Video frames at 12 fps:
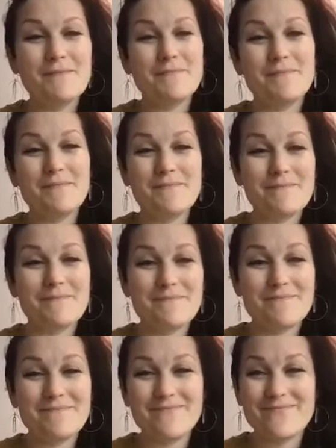from my
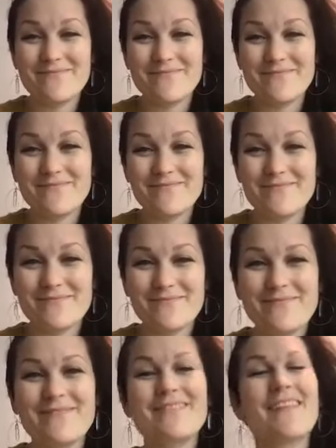14 year old child.
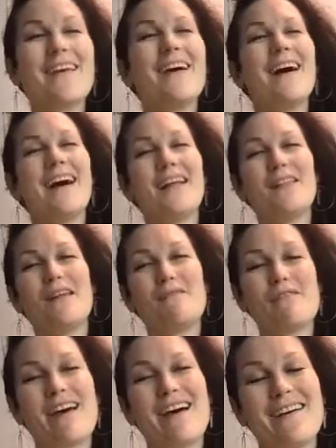I
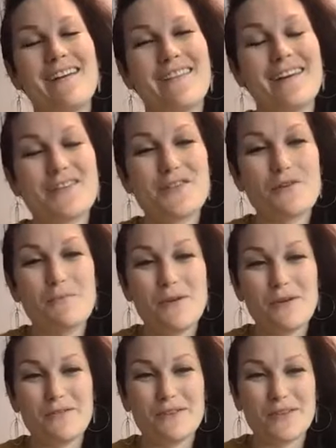love that. That's so
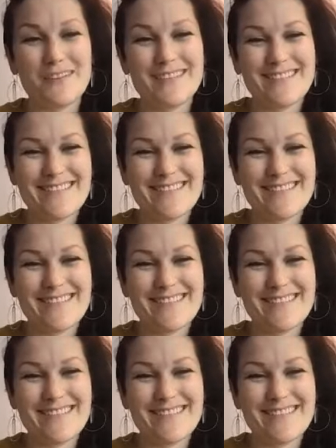beautiful.